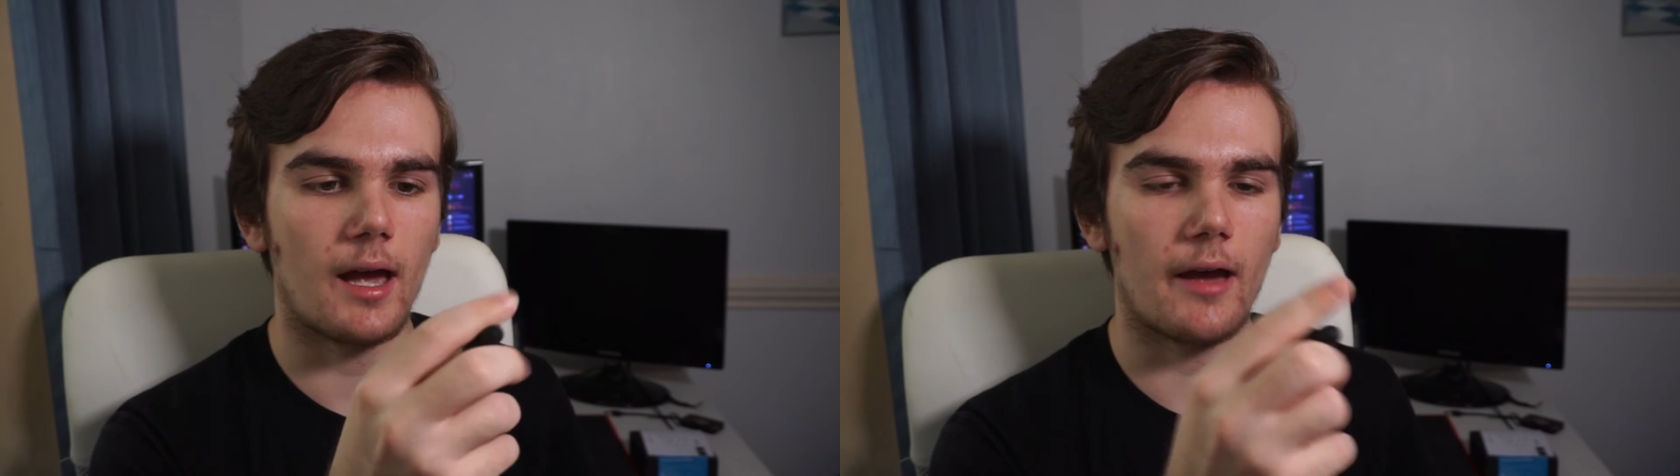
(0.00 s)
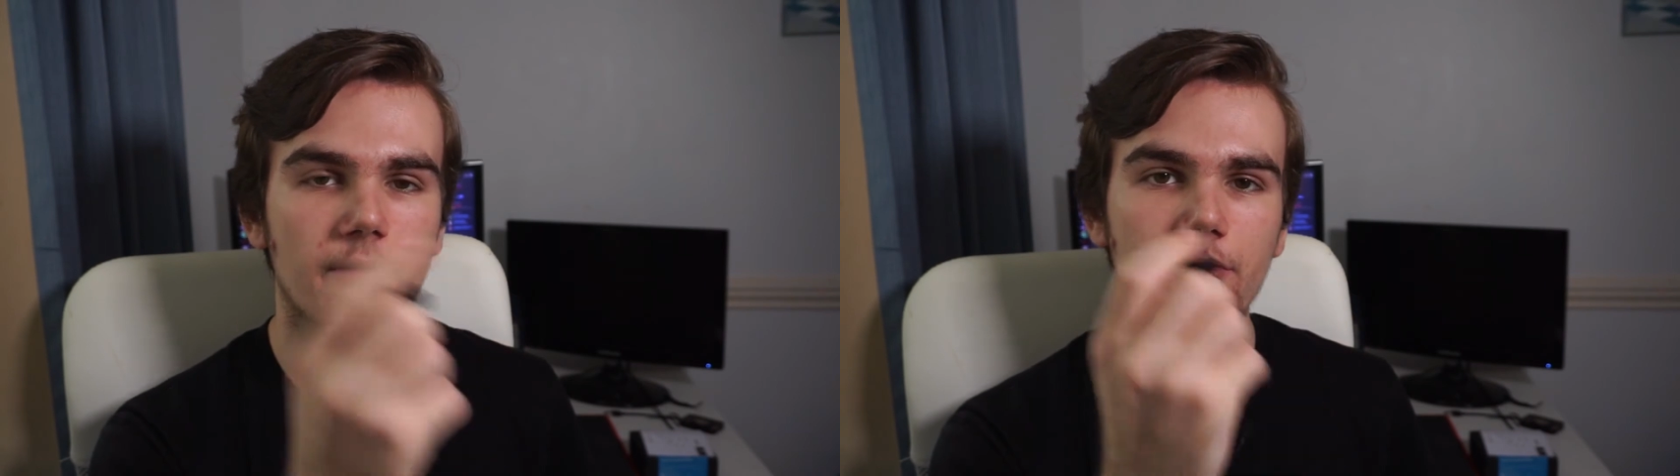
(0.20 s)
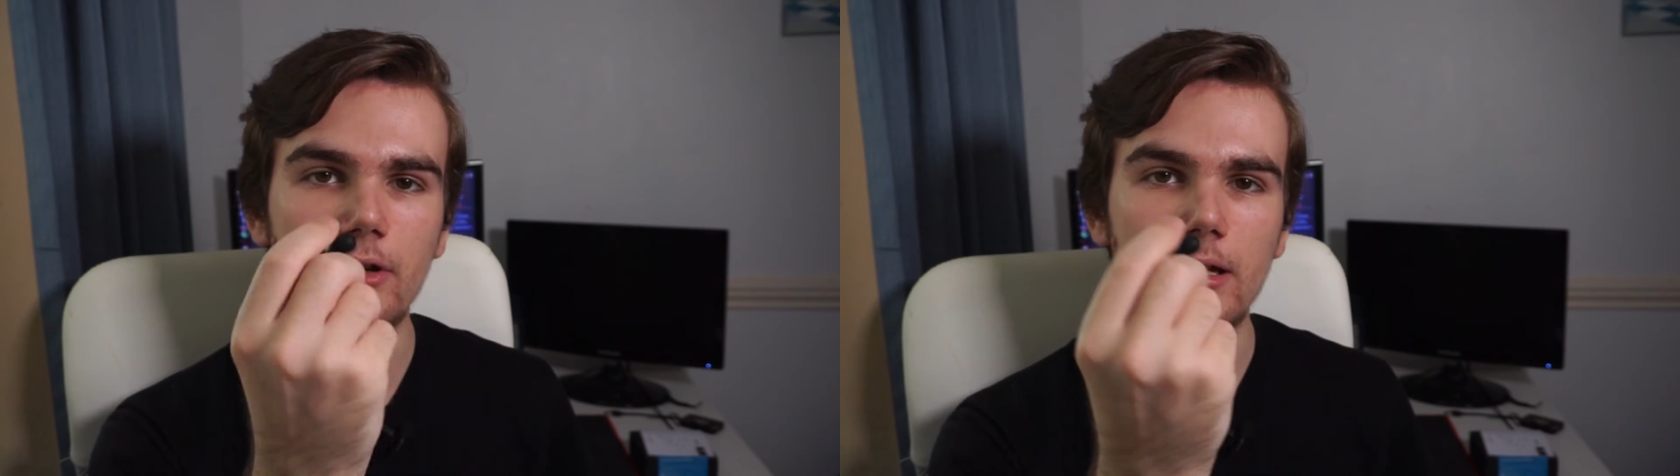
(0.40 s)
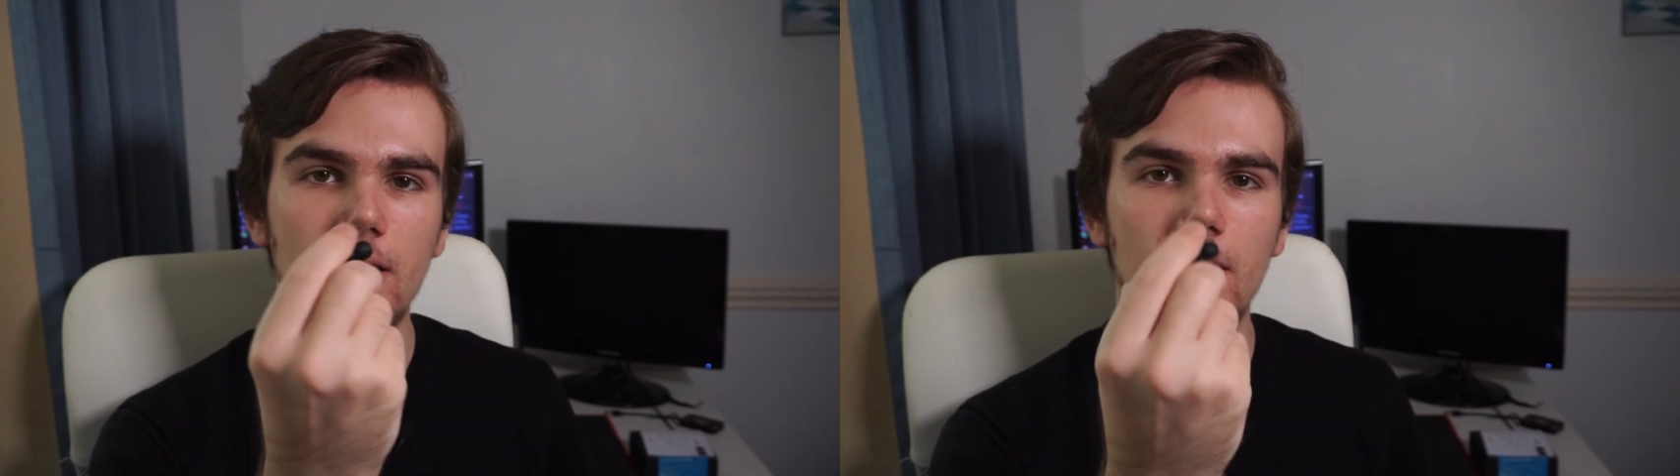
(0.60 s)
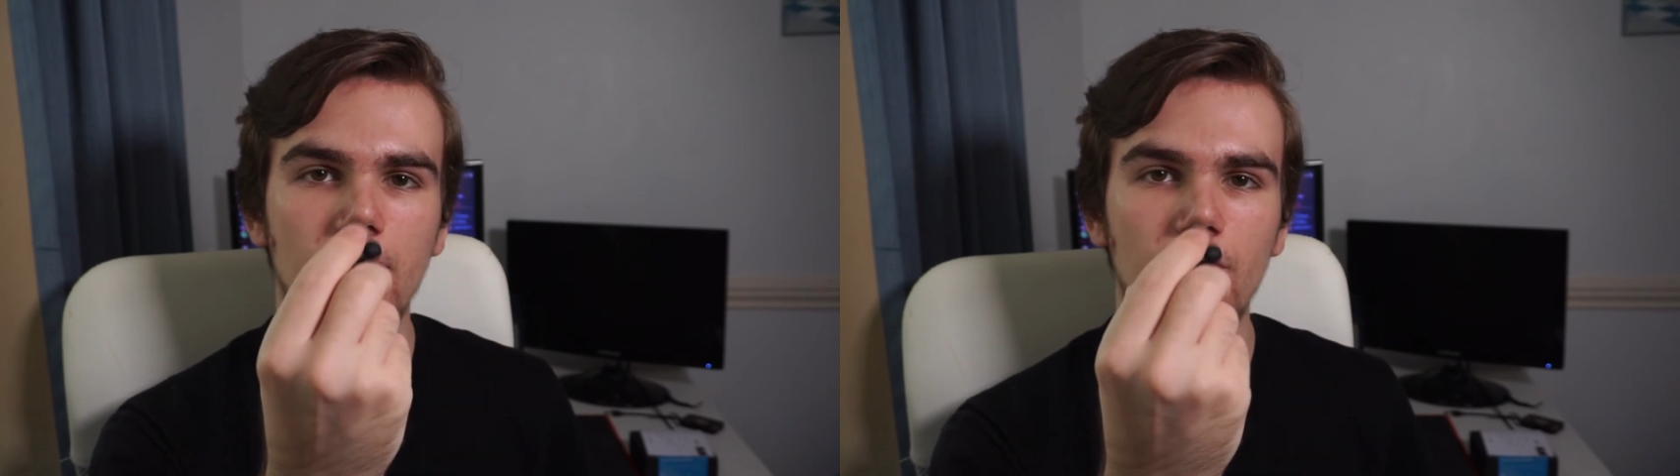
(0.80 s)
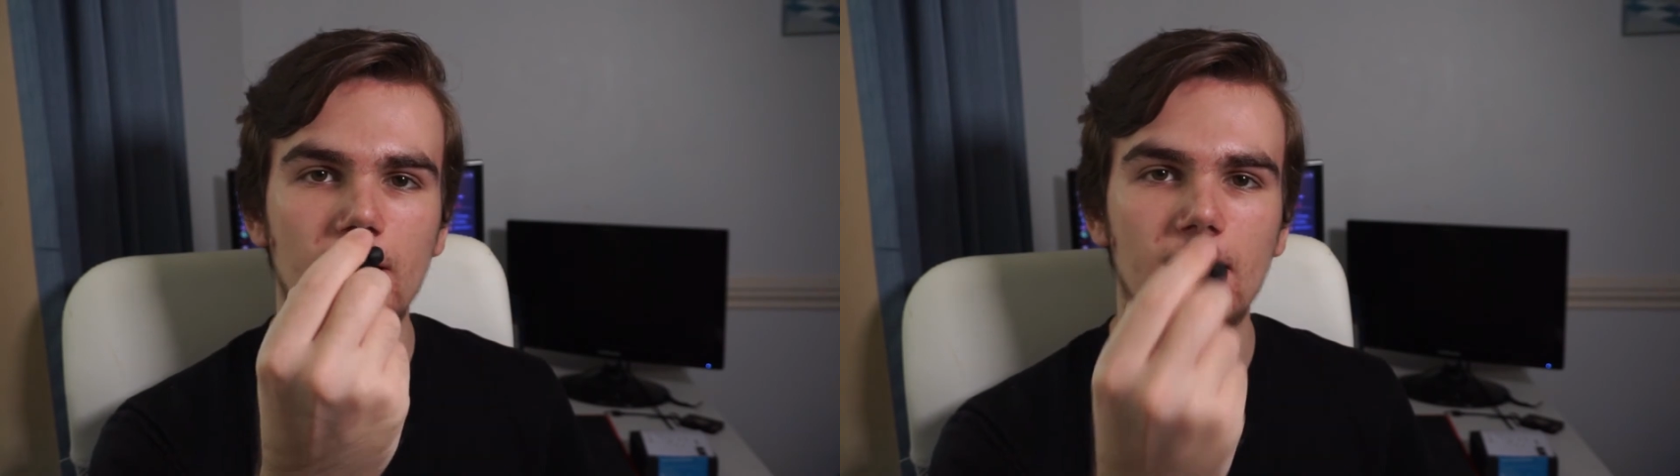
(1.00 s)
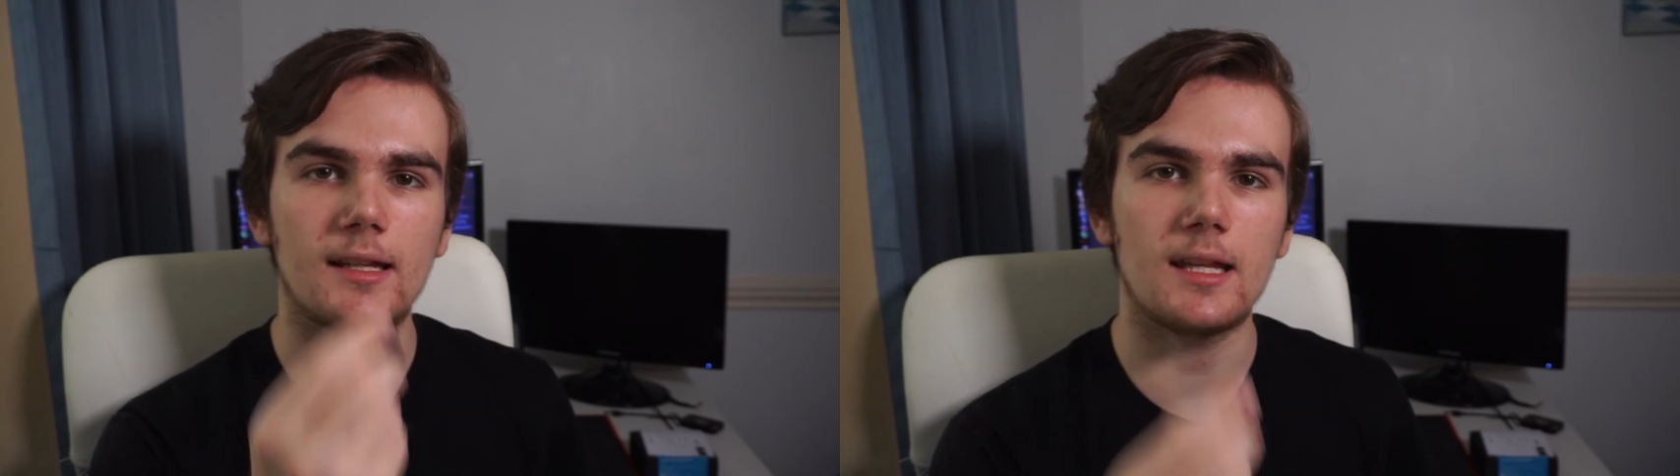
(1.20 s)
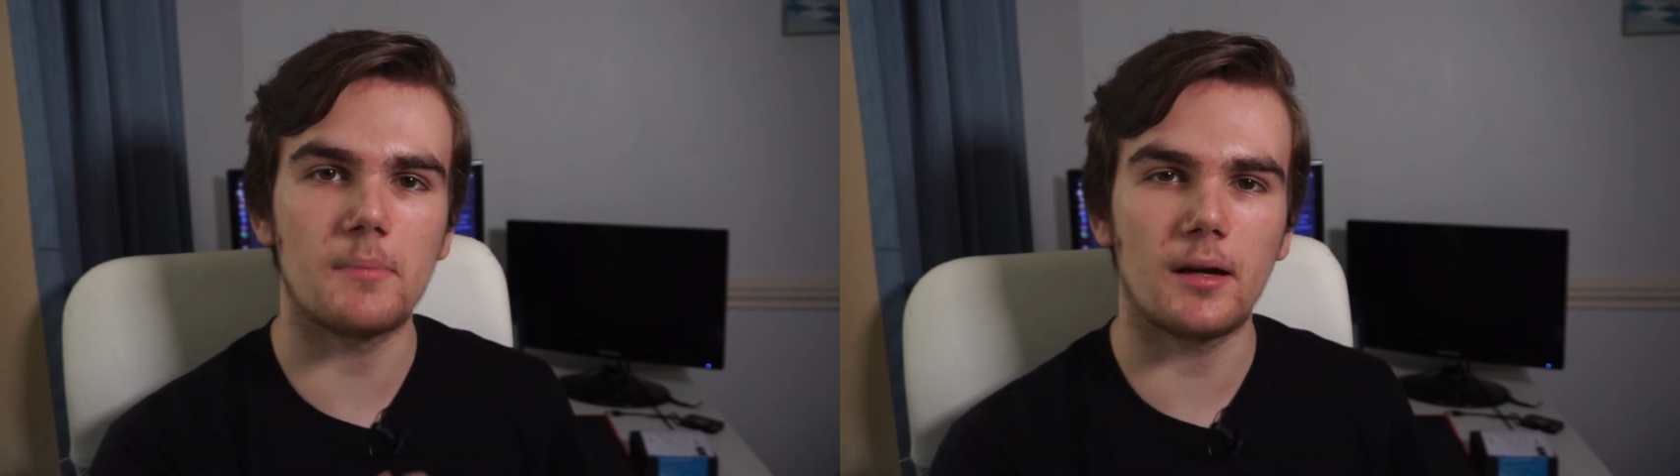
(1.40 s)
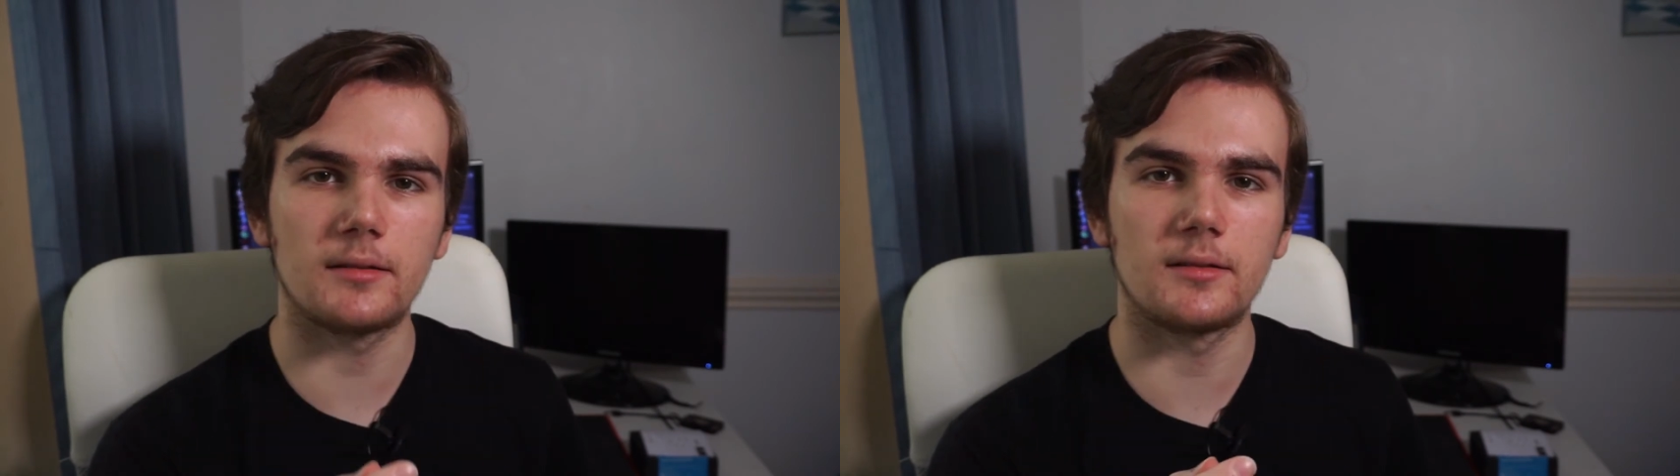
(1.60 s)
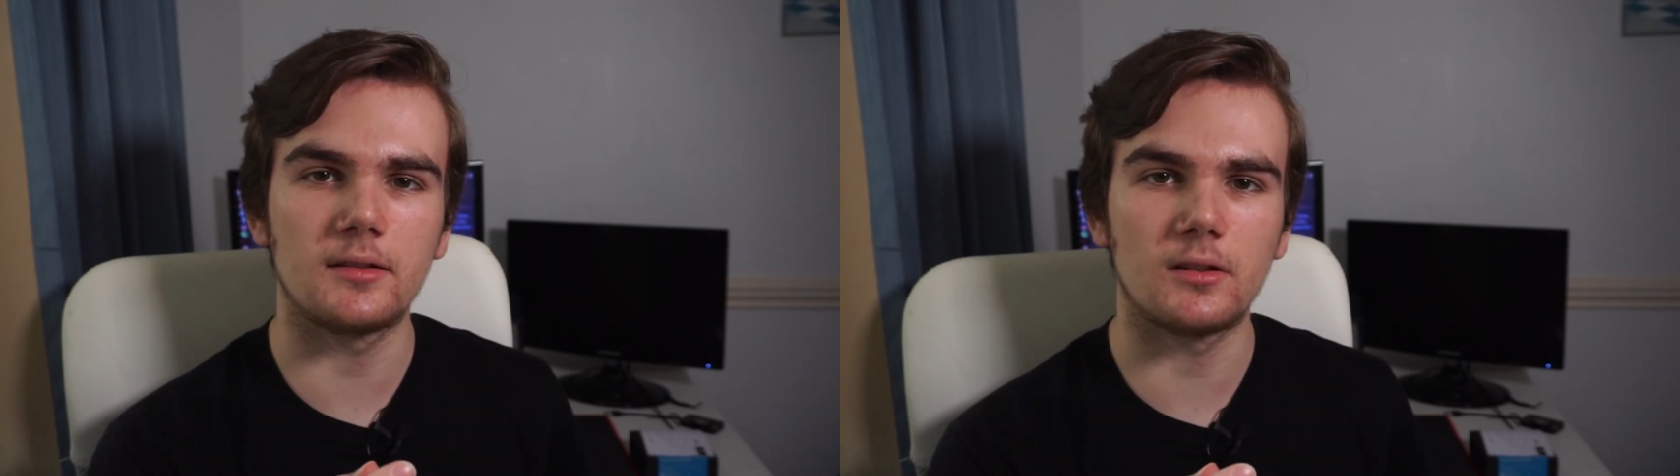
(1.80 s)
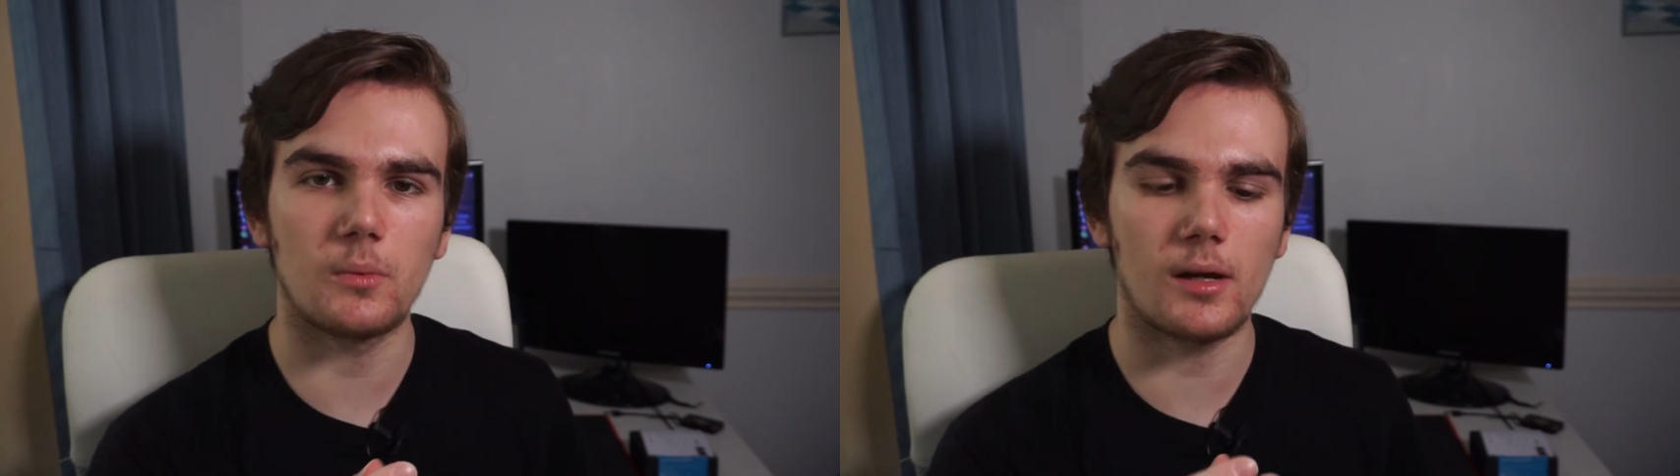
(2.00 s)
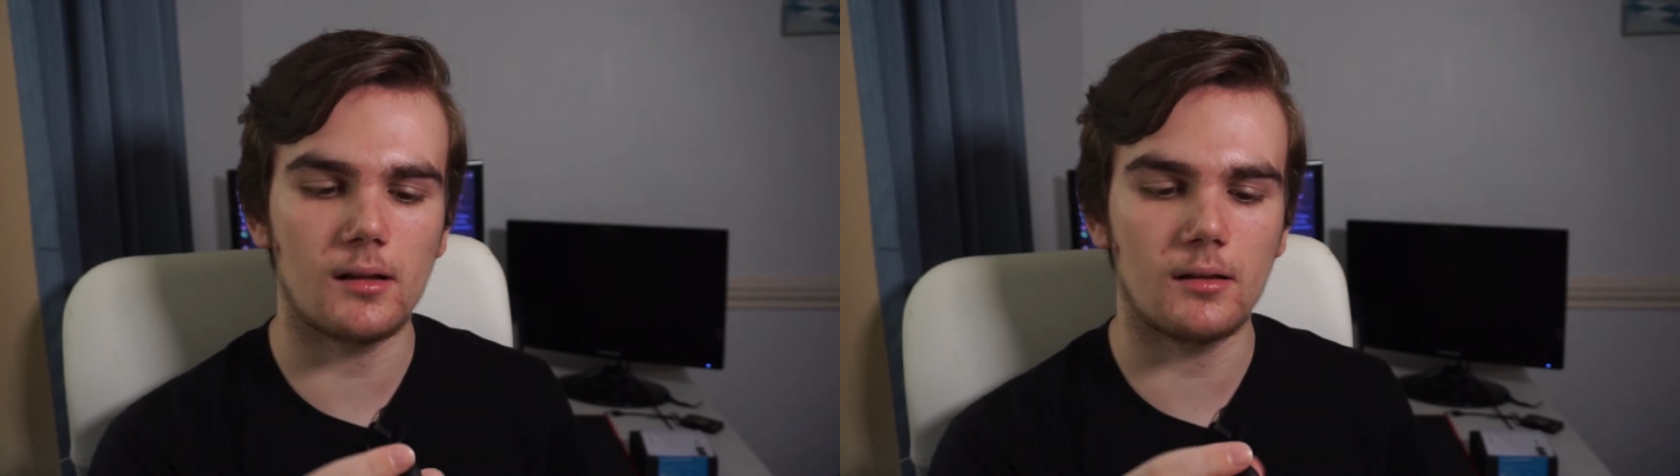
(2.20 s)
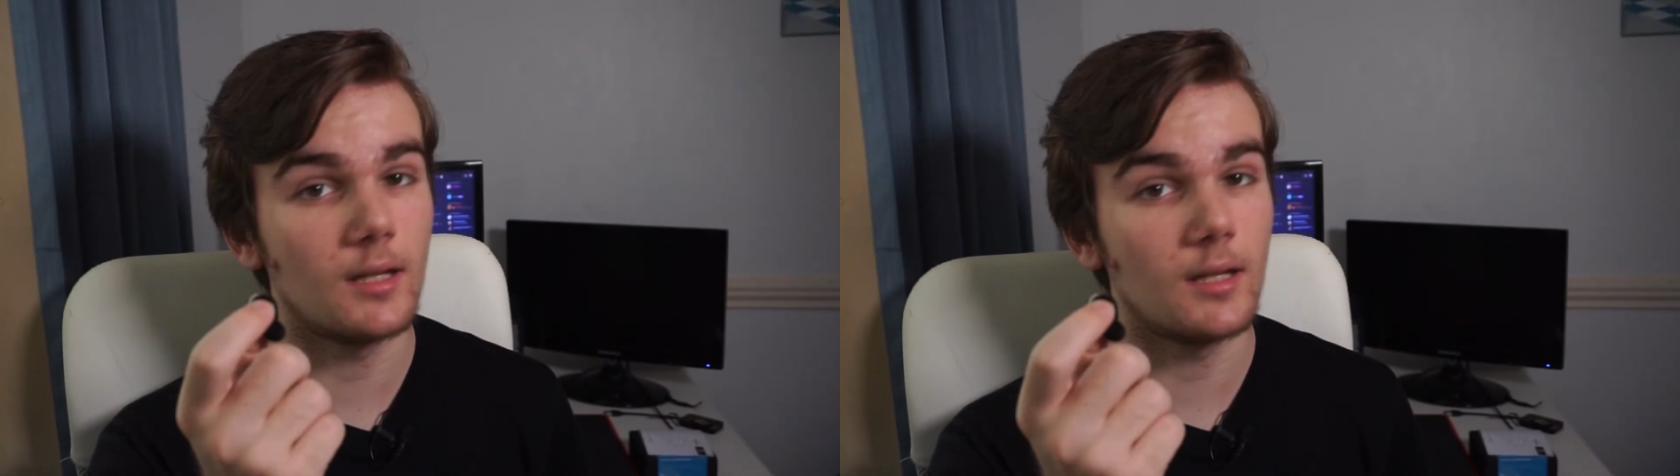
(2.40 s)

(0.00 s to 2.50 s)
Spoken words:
having very clicky buttons as well.